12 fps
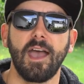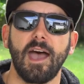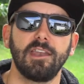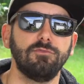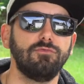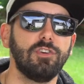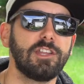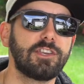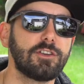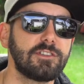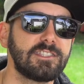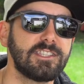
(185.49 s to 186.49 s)
and a really
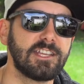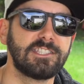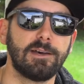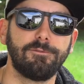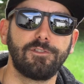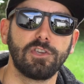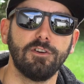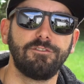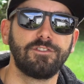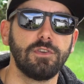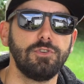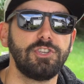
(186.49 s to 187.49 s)
good setup for your
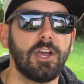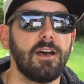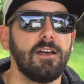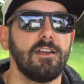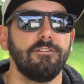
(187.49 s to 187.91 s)
future